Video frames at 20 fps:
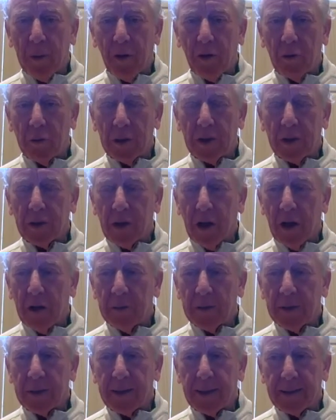at Ole Miss
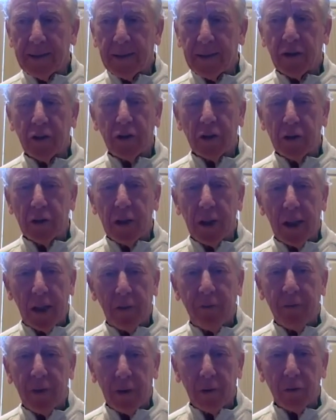called me and said, listen,
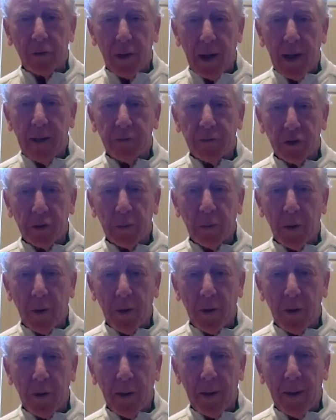NFL drafts
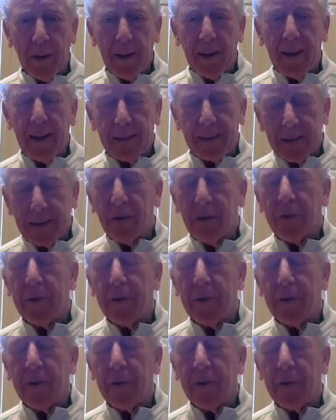tomorrow. I said, oh,